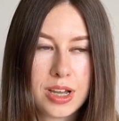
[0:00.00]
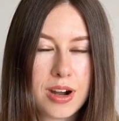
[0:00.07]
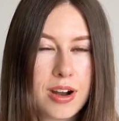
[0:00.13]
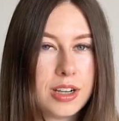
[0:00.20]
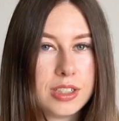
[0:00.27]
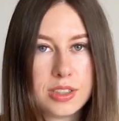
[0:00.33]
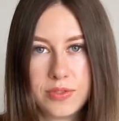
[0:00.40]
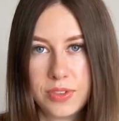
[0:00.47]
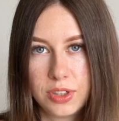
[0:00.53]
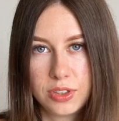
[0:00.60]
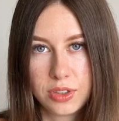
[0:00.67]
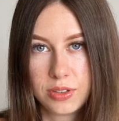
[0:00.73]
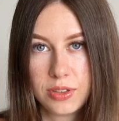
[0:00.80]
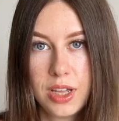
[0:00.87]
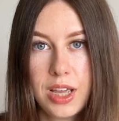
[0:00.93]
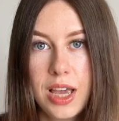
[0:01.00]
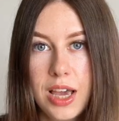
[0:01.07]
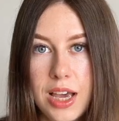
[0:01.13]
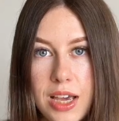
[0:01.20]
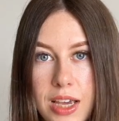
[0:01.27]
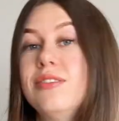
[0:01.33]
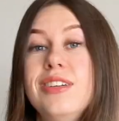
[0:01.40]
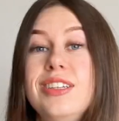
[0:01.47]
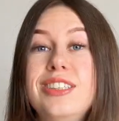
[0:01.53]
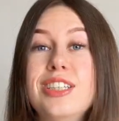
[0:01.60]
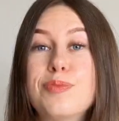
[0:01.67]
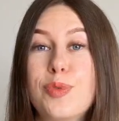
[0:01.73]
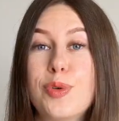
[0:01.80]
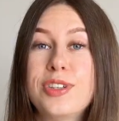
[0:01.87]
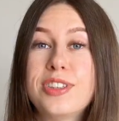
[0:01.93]
artificial. At this
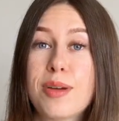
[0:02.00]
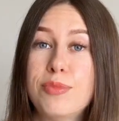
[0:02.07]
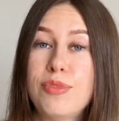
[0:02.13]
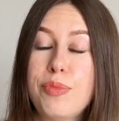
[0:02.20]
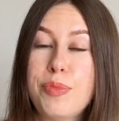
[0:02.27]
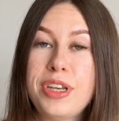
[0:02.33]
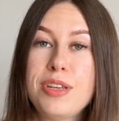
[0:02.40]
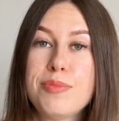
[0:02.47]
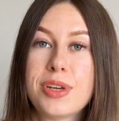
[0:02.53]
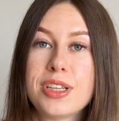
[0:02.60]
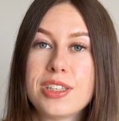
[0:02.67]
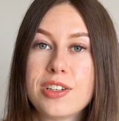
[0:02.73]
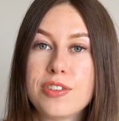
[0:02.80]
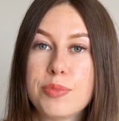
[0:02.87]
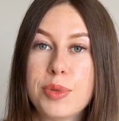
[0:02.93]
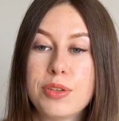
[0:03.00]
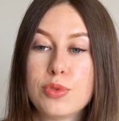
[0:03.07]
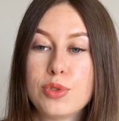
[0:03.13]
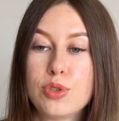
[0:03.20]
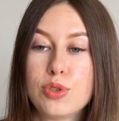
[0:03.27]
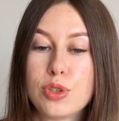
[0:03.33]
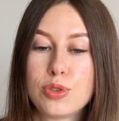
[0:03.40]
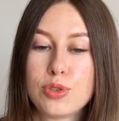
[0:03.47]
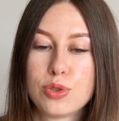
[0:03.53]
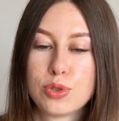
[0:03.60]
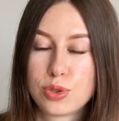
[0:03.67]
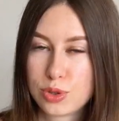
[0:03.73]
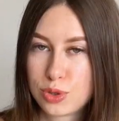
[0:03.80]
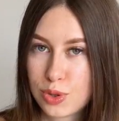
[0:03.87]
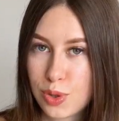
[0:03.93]
point, I'm repeating myself, but it was
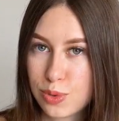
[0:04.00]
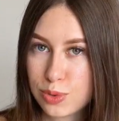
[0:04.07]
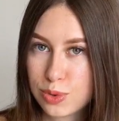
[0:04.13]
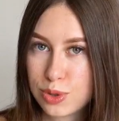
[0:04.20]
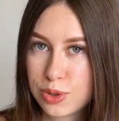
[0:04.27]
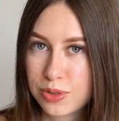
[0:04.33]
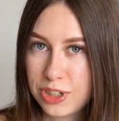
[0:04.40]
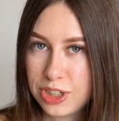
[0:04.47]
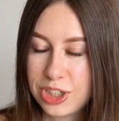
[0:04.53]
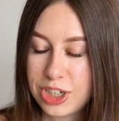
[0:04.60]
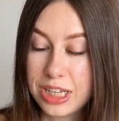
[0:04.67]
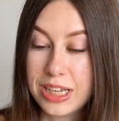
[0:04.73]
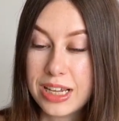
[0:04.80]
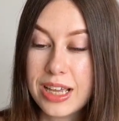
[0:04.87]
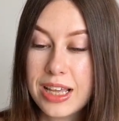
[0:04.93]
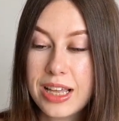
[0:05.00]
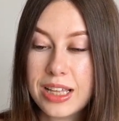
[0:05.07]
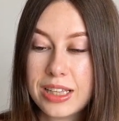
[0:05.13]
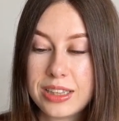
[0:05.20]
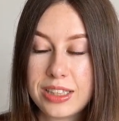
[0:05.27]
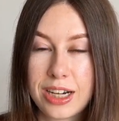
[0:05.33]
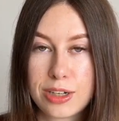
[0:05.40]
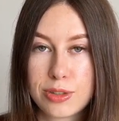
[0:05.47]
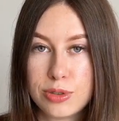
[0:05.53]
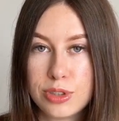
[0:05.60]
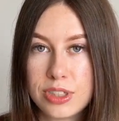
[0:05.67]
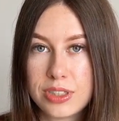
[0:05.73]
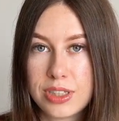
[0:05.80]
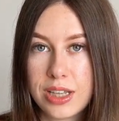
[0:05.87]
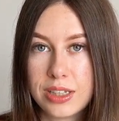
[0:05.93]
just so screechy that I couldn't
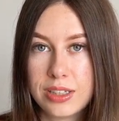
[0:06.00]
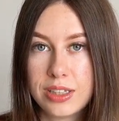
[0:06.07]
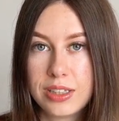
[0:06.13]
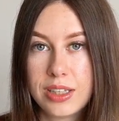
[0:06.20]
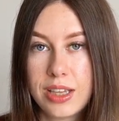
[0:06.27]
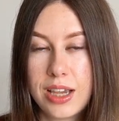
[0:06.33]
stand it.